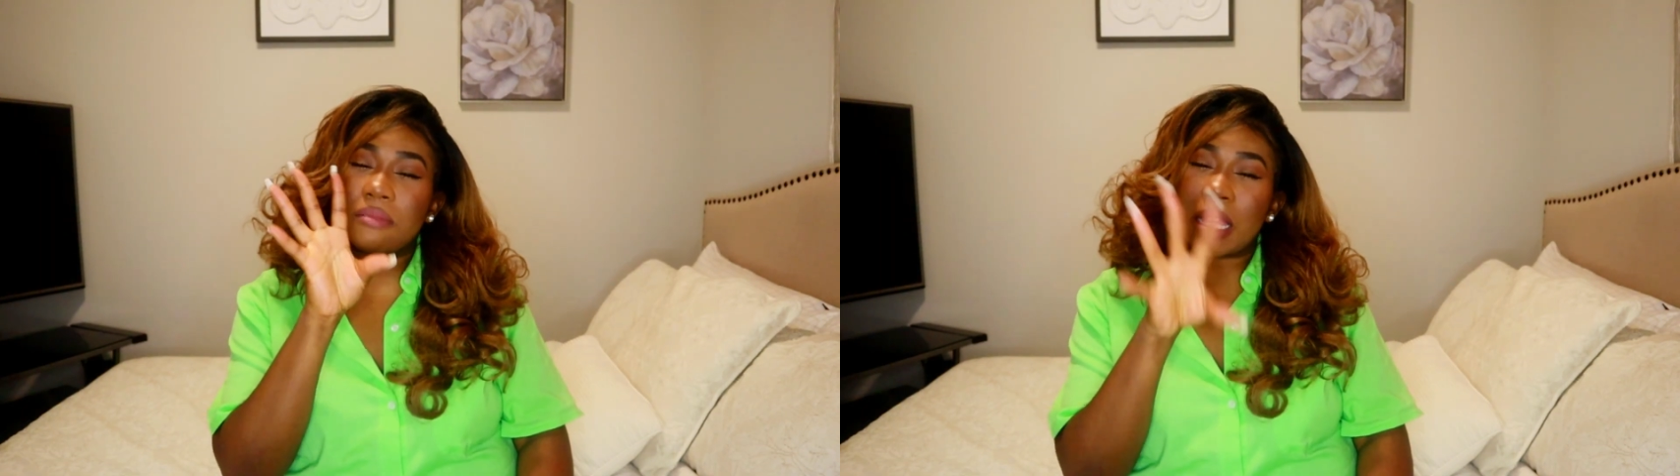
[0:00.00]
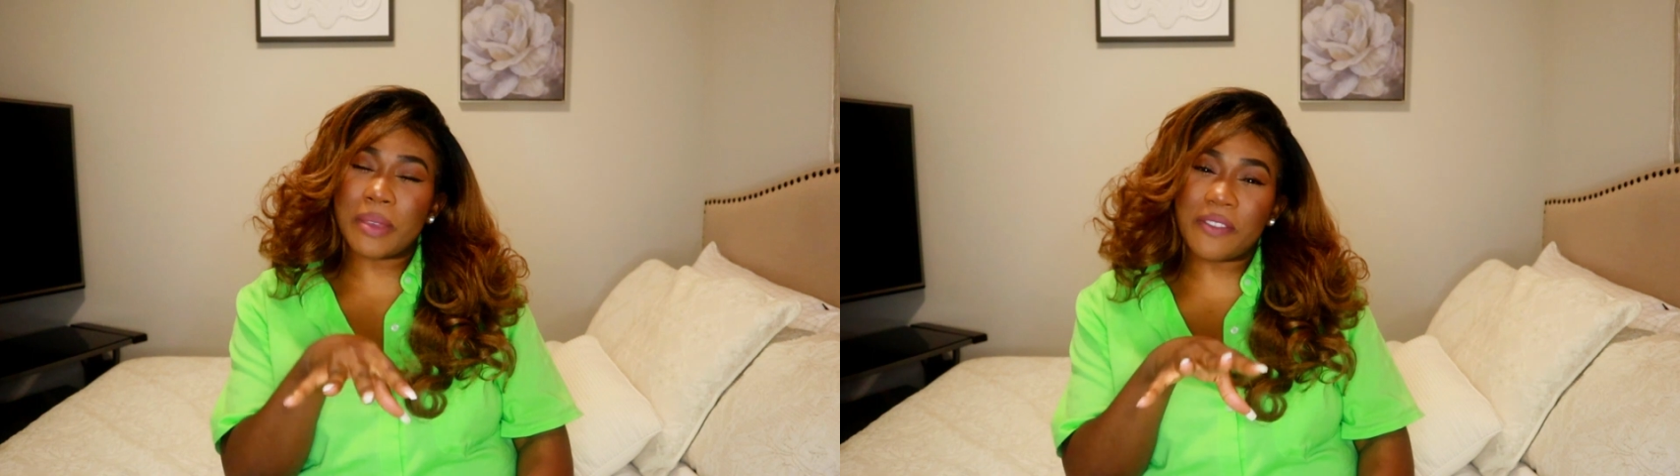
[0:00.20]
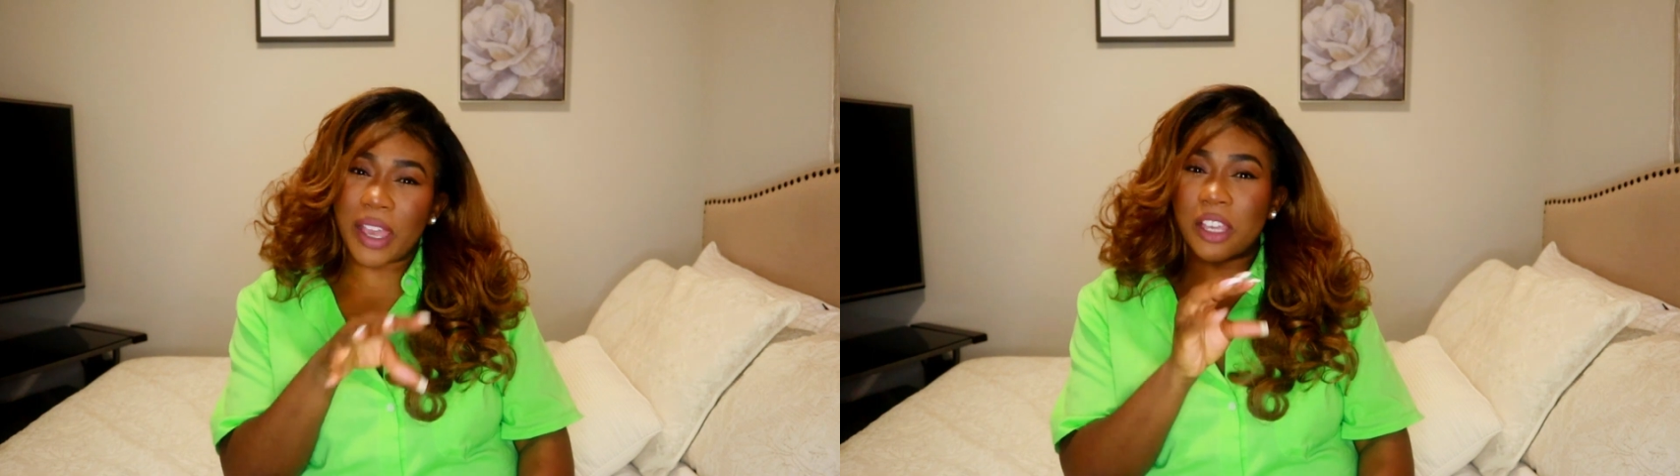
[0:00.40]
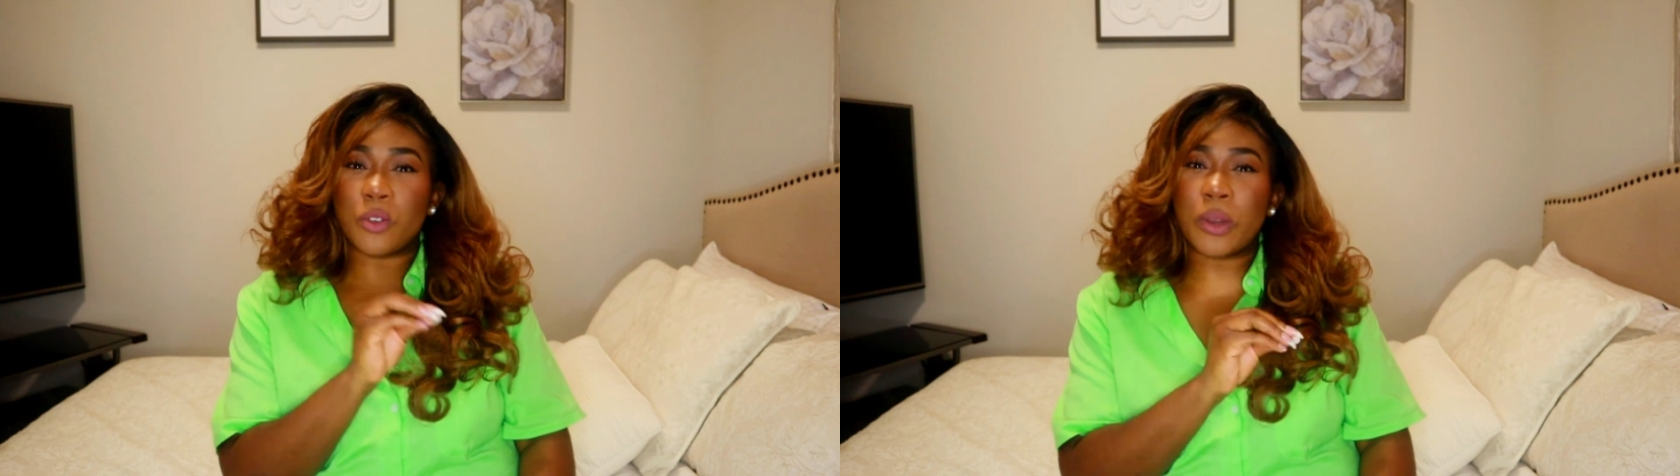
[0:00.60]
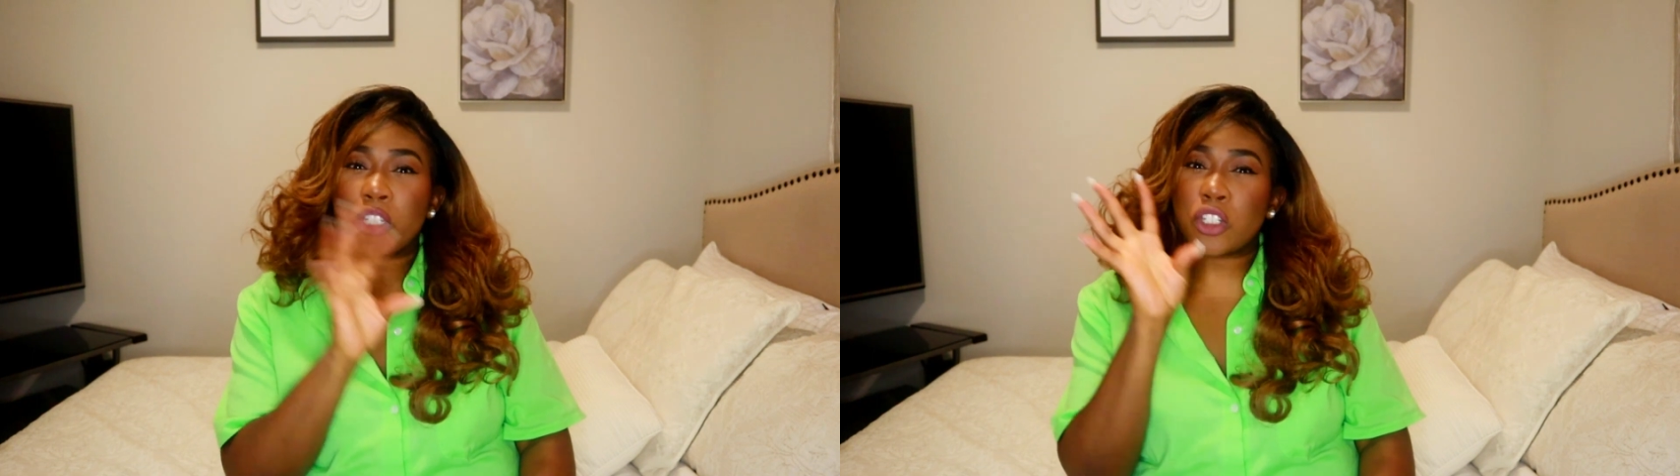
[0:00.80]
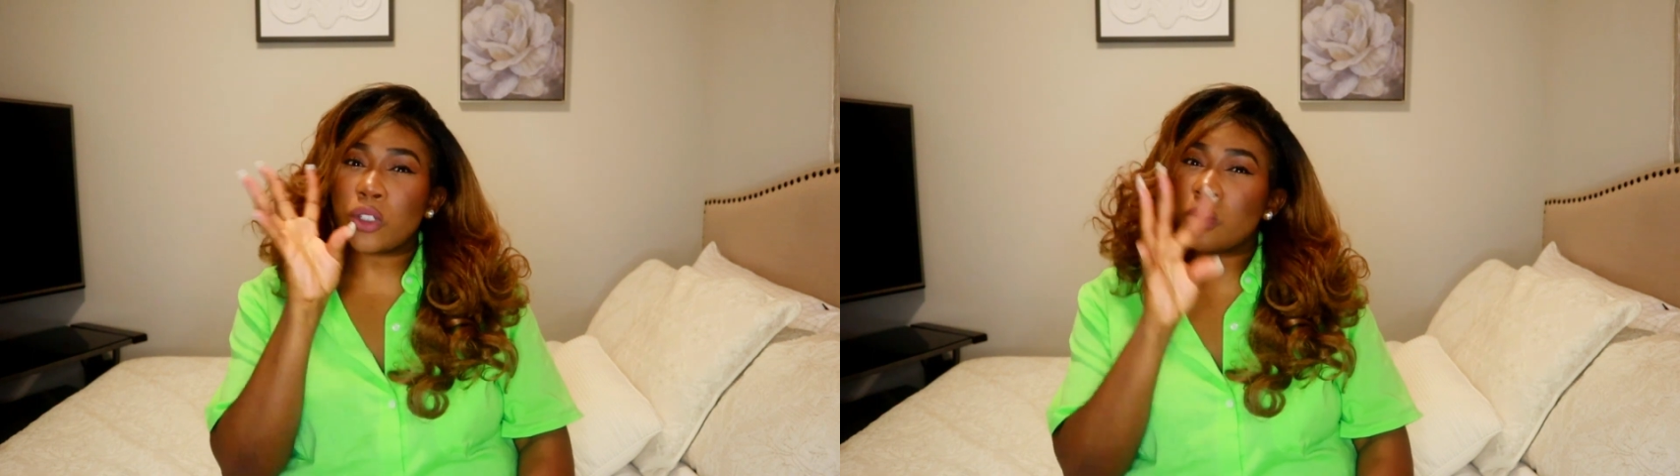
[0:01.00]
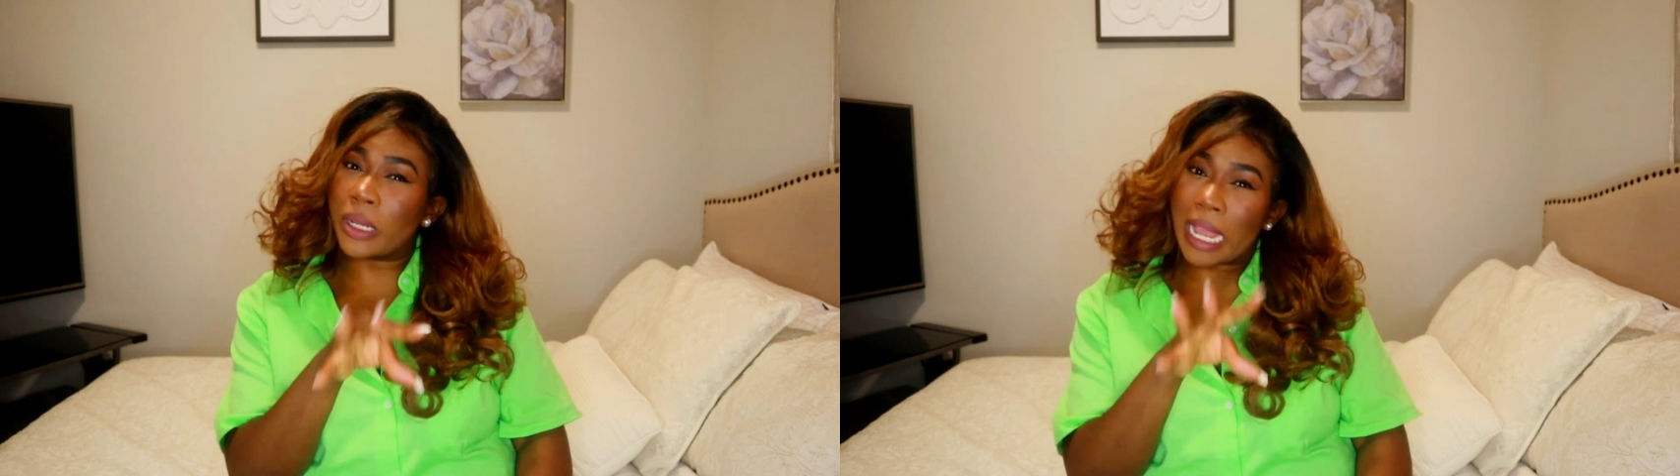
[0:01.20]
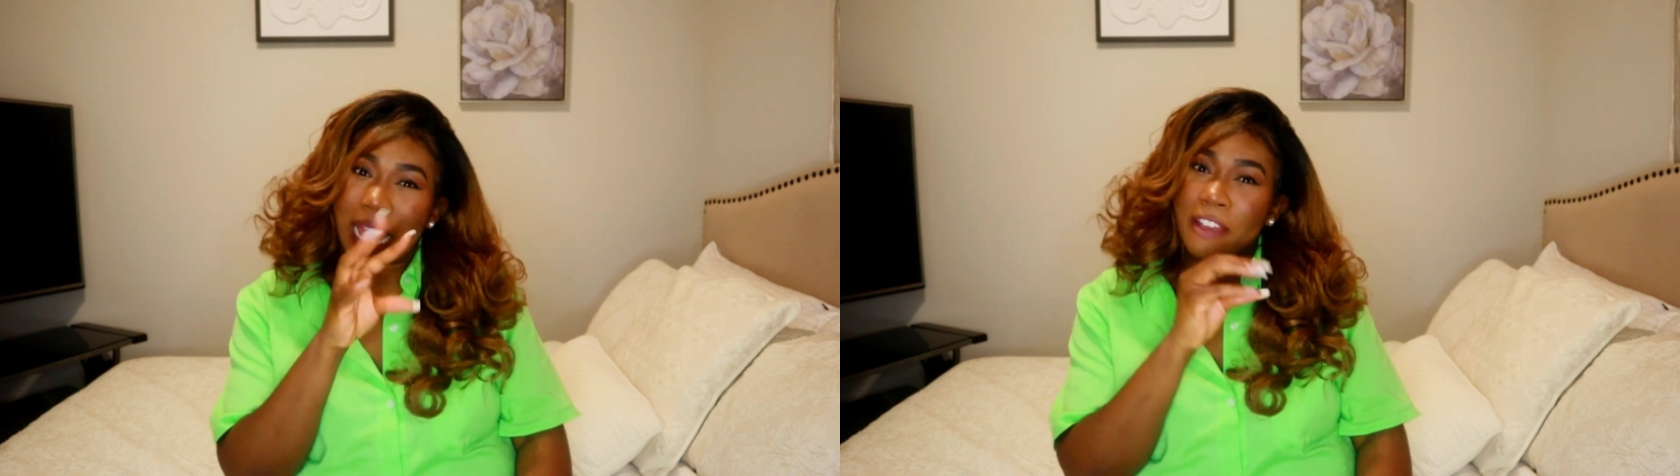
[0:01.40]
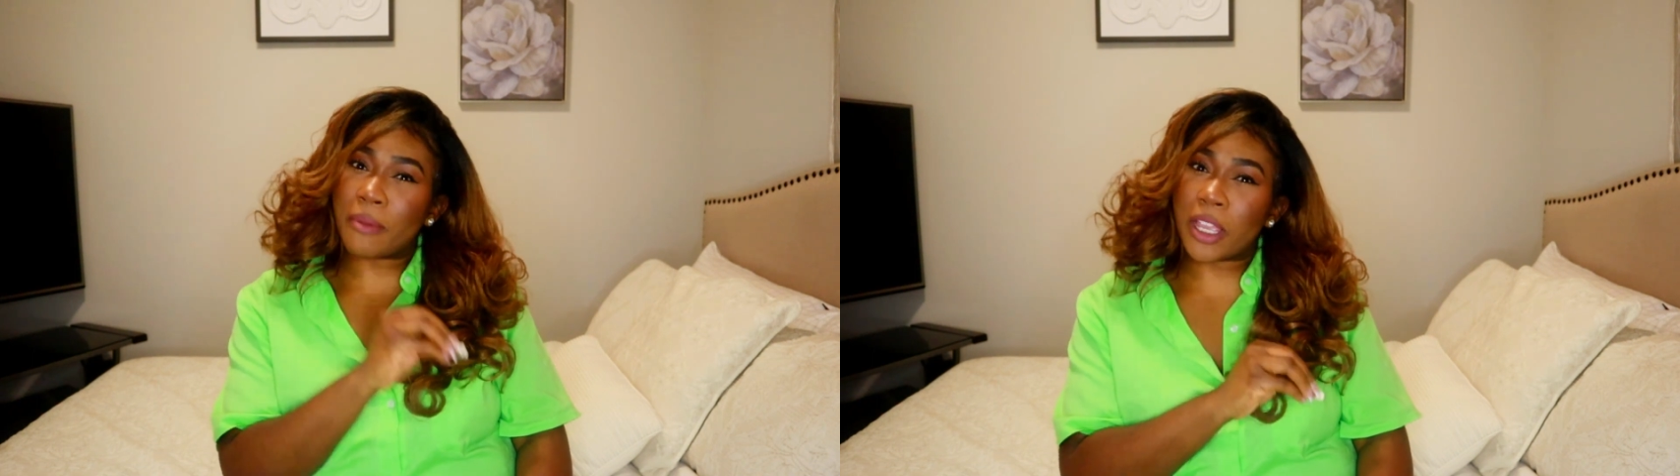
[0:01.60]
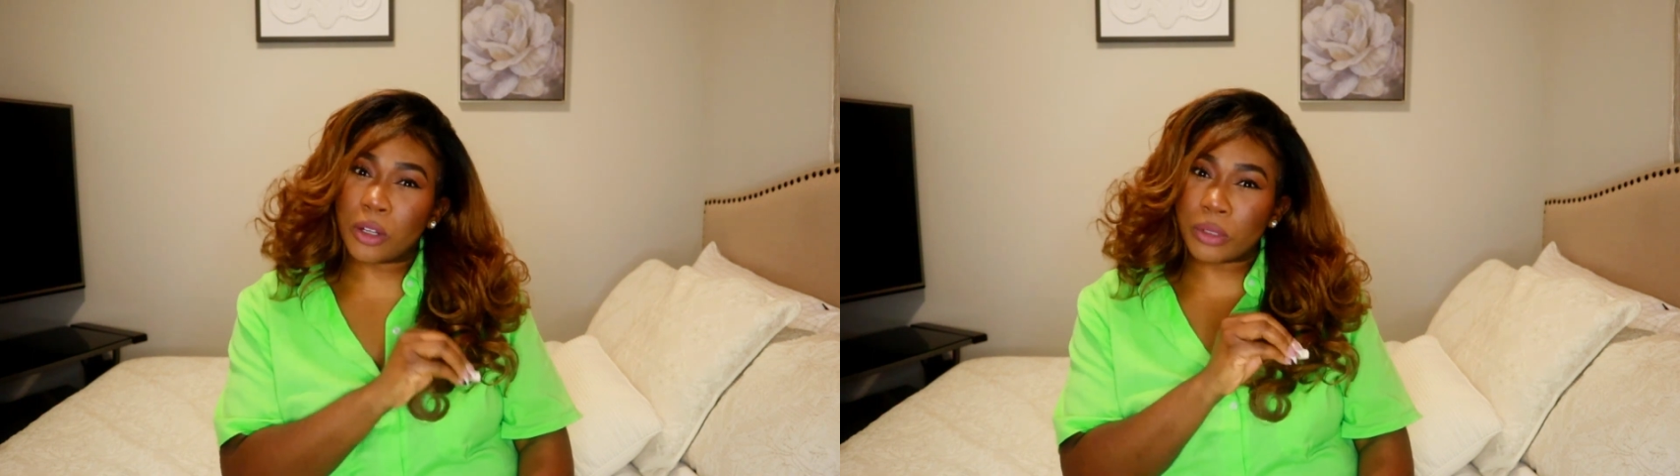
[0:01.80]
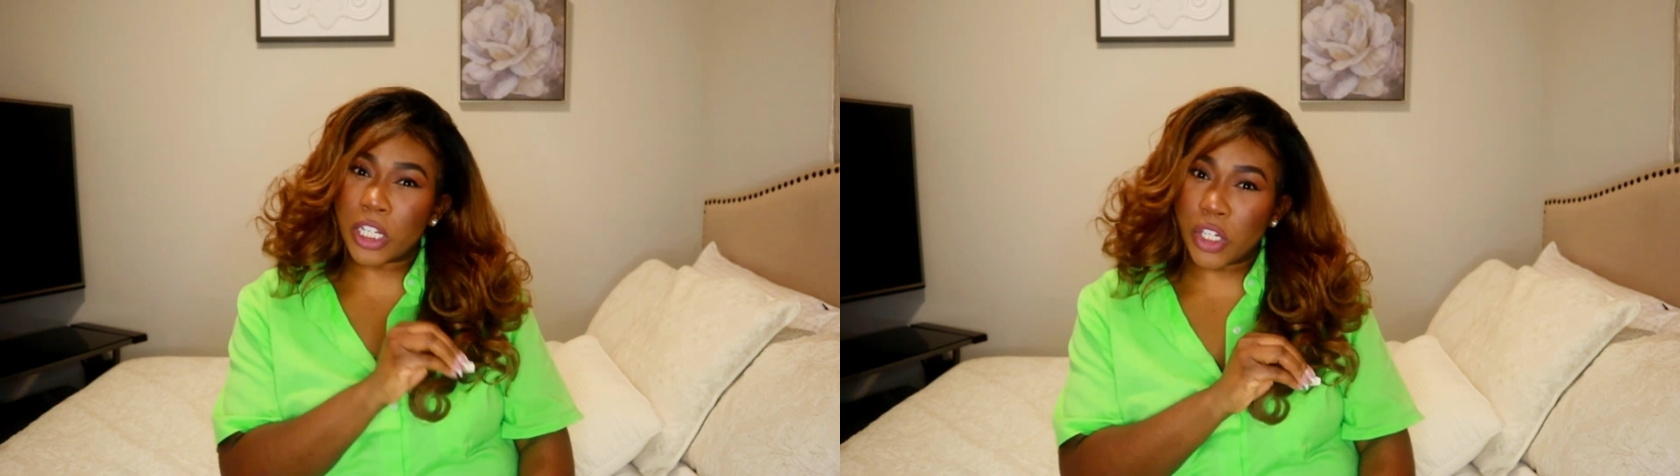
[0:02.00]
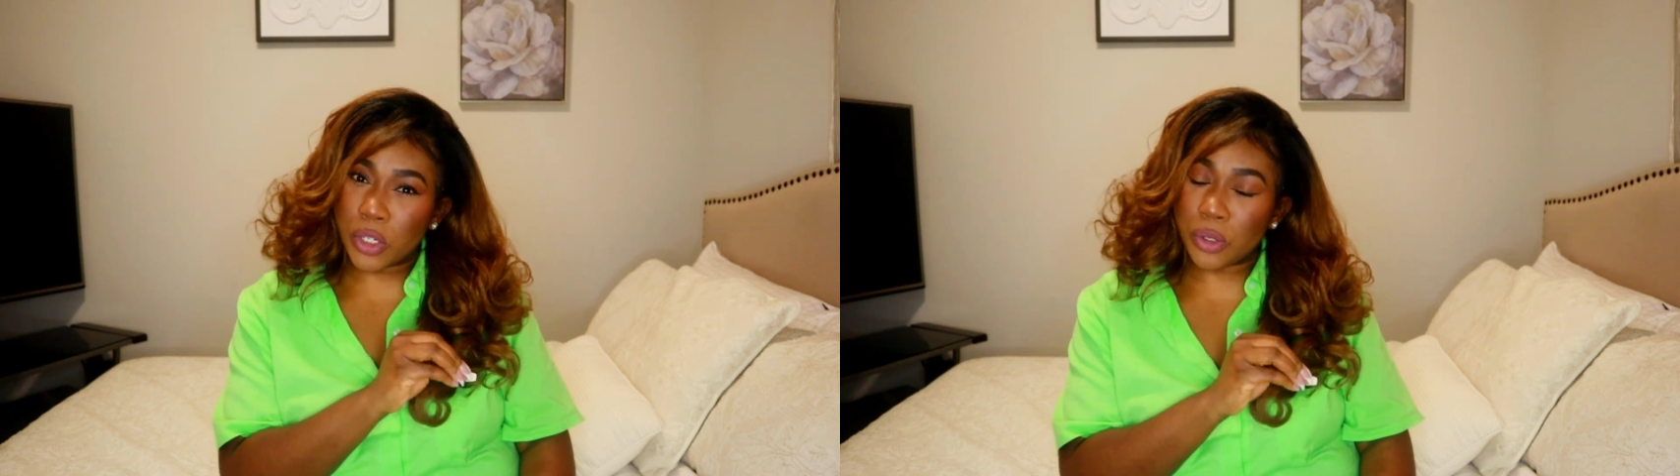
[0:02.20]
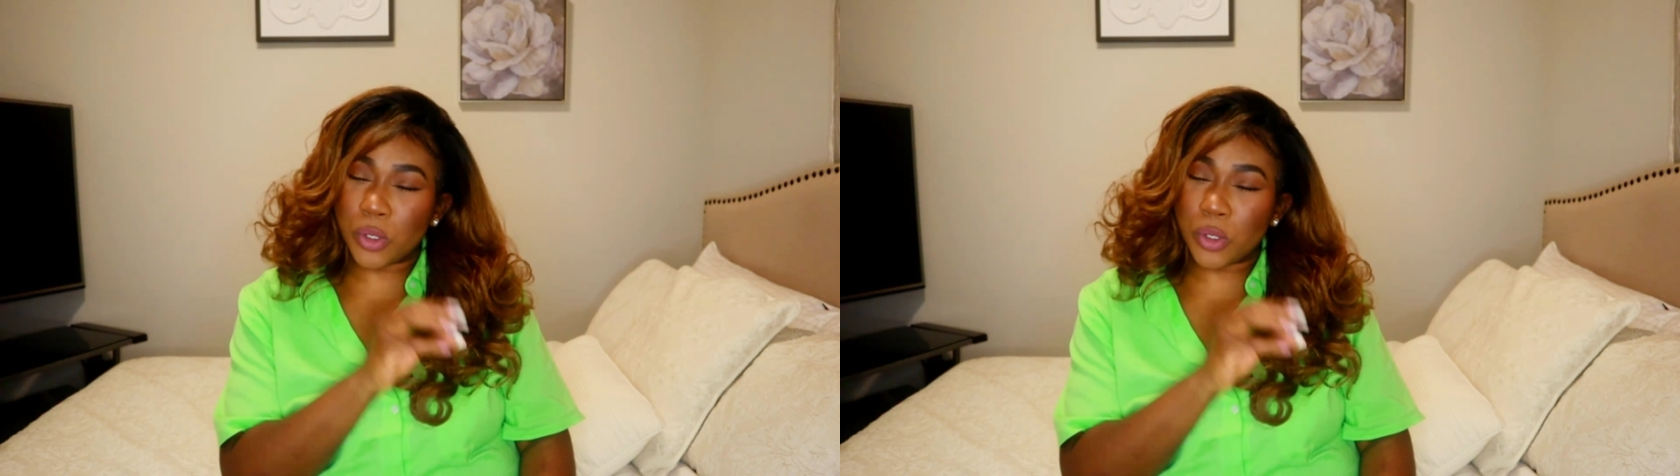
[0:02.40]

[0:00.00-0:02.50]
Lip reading: let me evaluate you when I have my own issue.